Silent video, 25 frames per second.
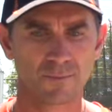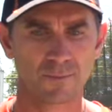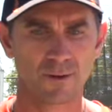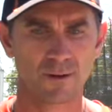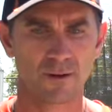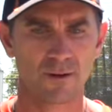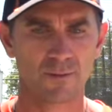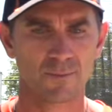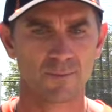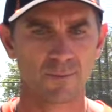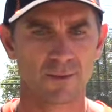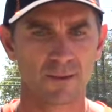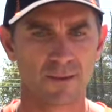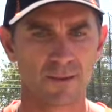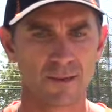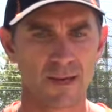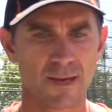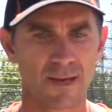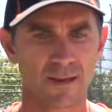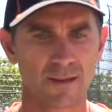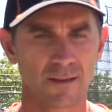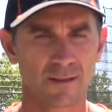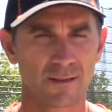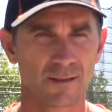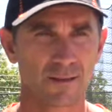I'd be
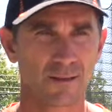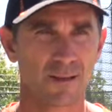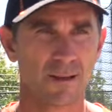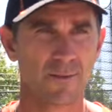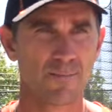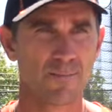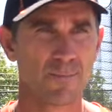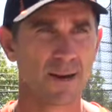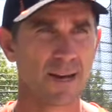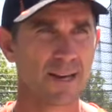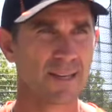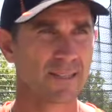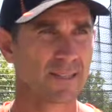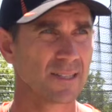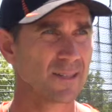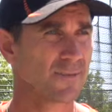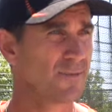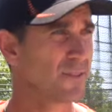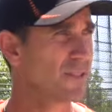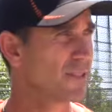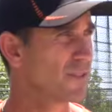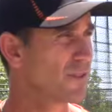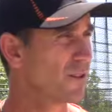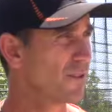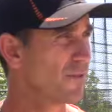amazed if
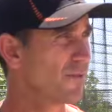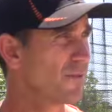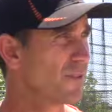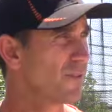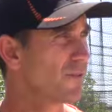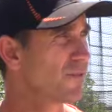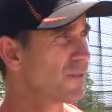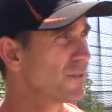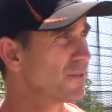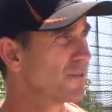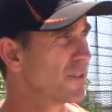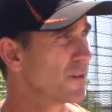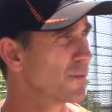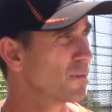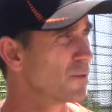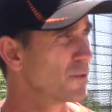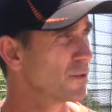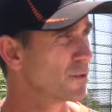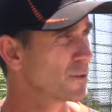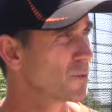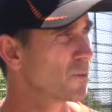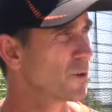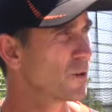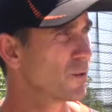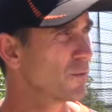he's not fit for
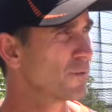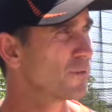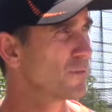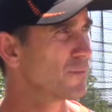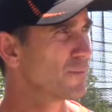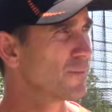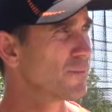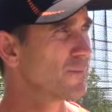February 12th.